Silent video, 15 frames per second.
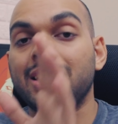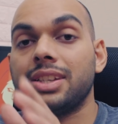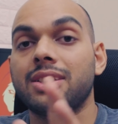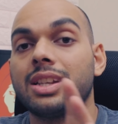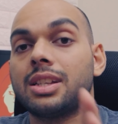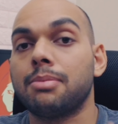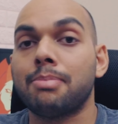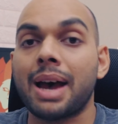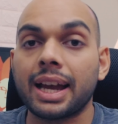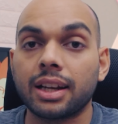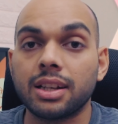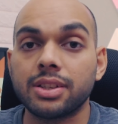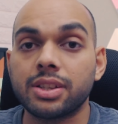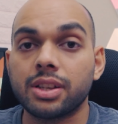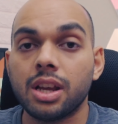This is a
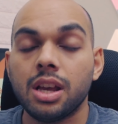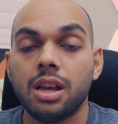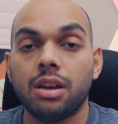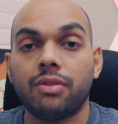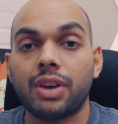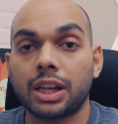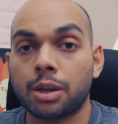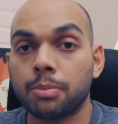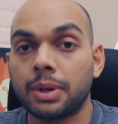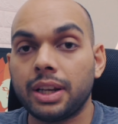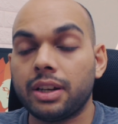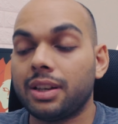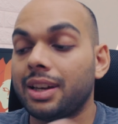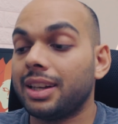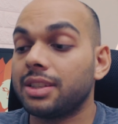bagless vacuum
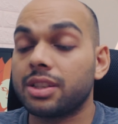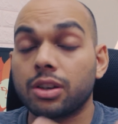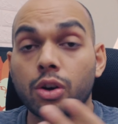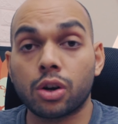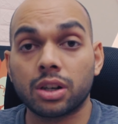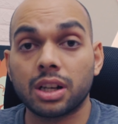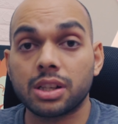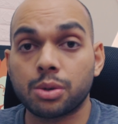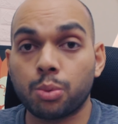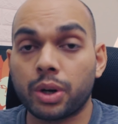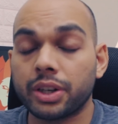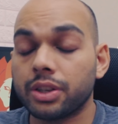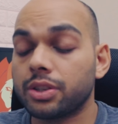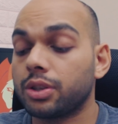cleaner and is a cordless one.